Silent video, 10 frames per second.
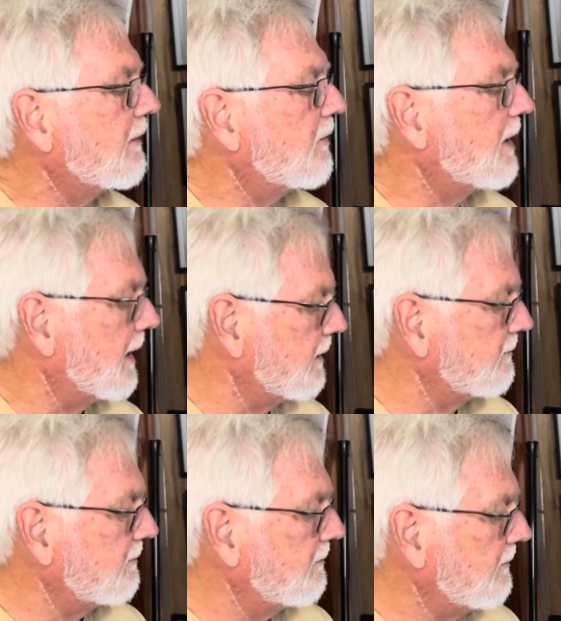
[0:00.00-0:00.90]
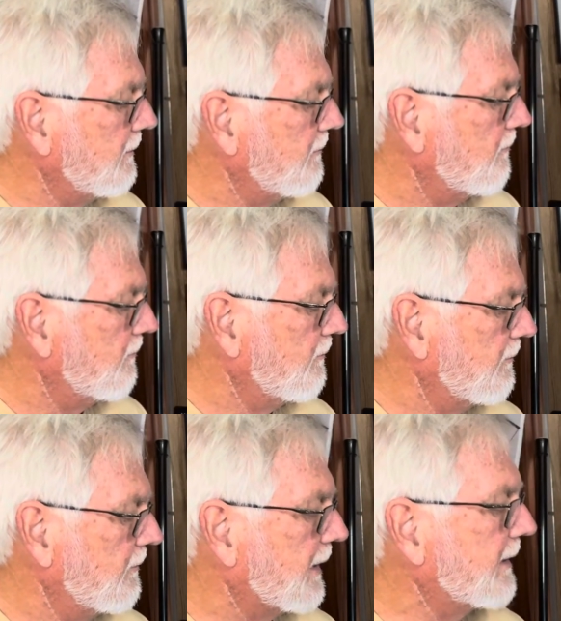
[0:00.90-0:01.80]
you what,
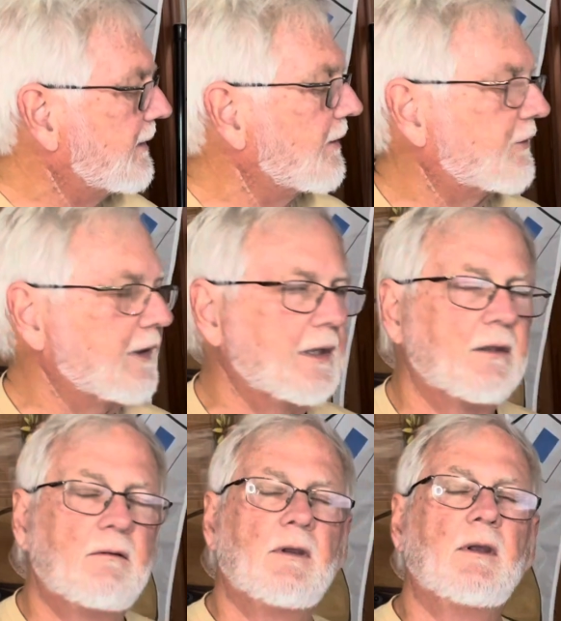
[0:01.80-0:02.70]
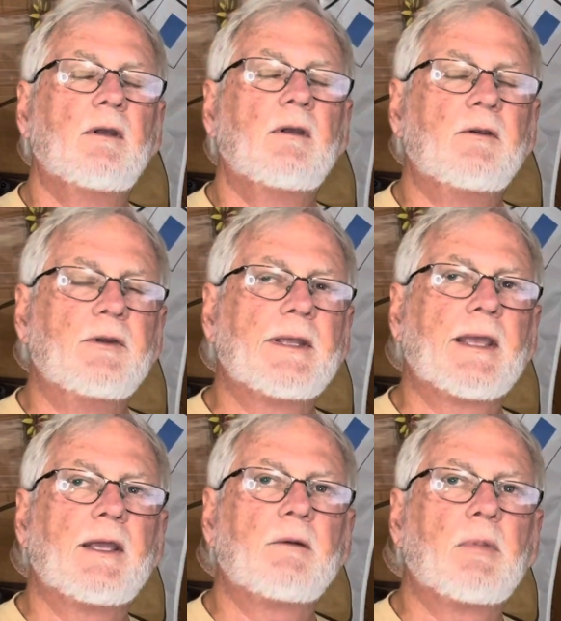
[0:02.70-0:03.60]
get that thing
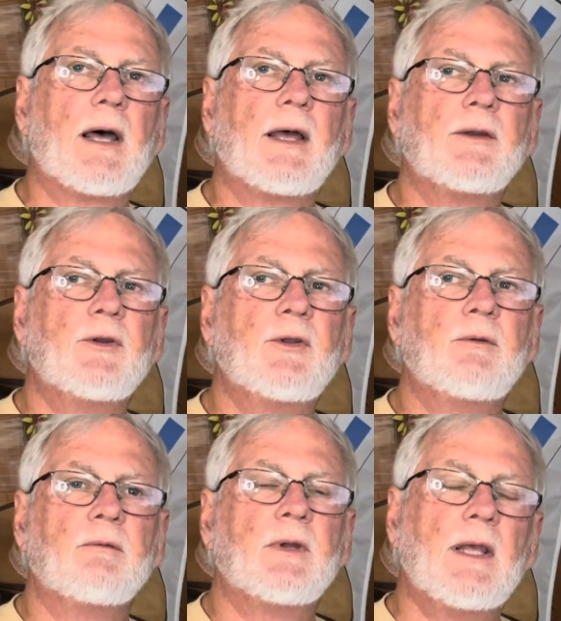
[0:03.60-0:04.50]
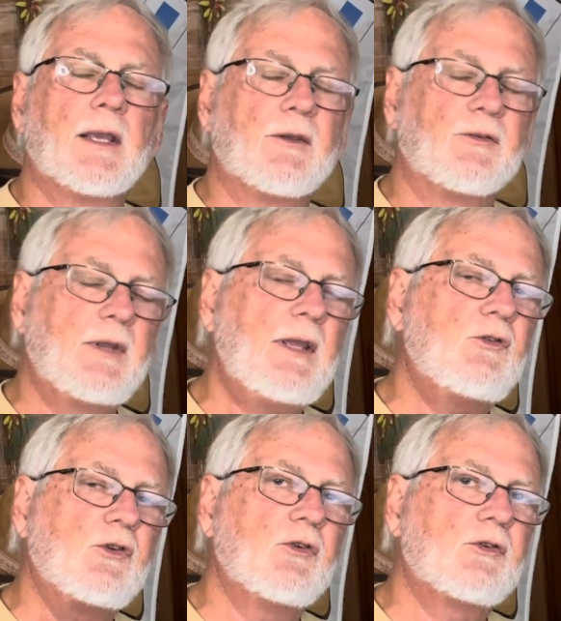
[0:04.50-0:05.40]
DA'd by noon. Because
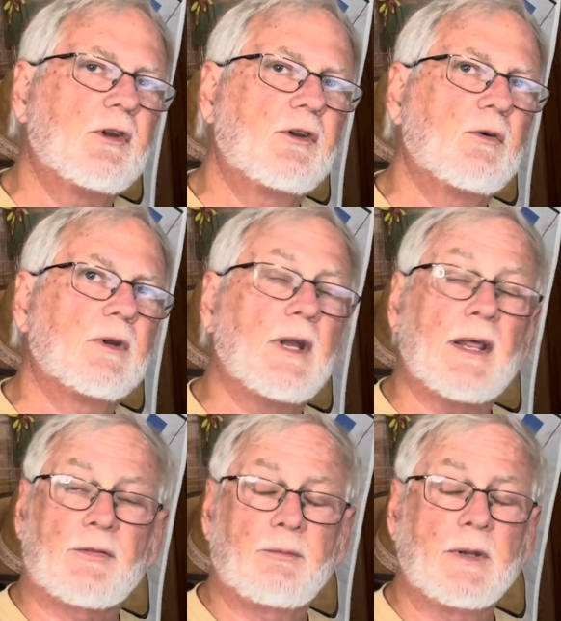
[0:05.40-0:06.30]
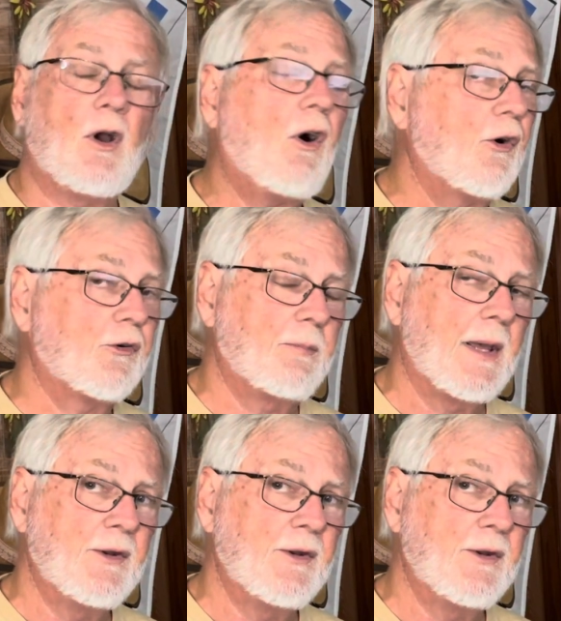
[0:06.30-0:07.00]
he's used to doing like 3 cars by